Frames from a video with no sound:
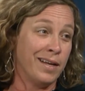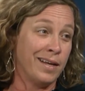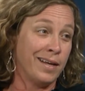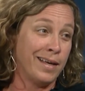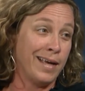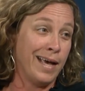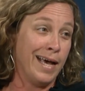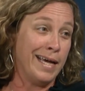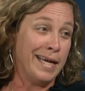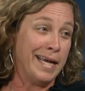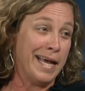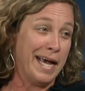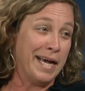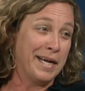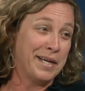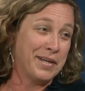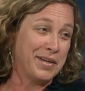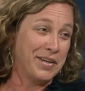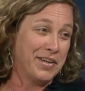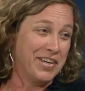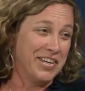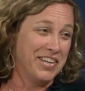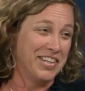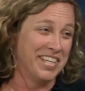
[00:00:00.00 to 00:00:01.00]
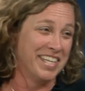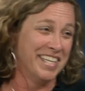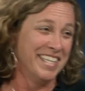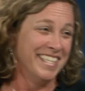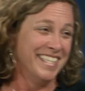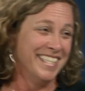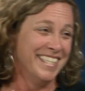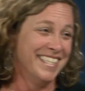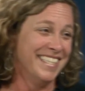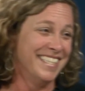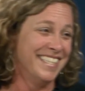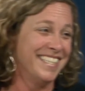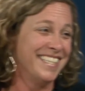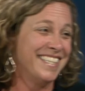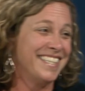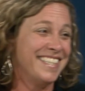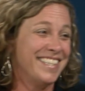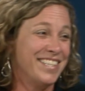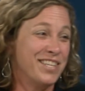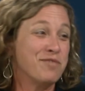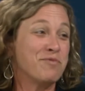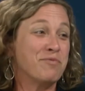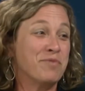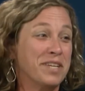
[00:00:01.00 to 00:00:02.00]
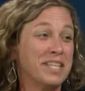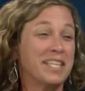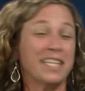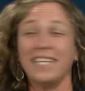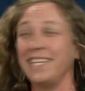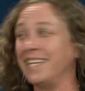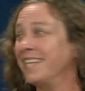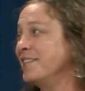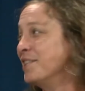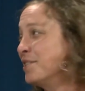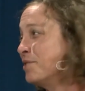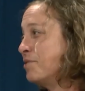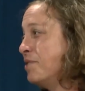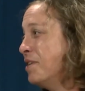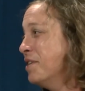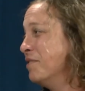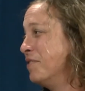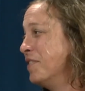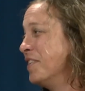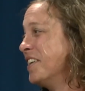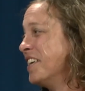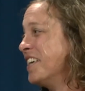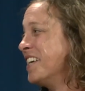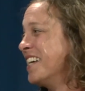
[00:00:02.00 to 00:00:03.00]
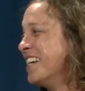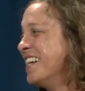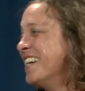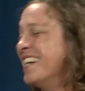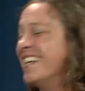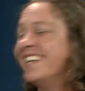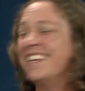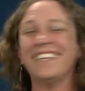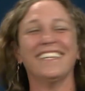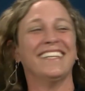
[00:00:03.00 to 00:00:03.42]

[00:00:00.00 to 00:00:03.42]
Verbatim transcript: kayaker. right. They're really in the river. Mm-hmm.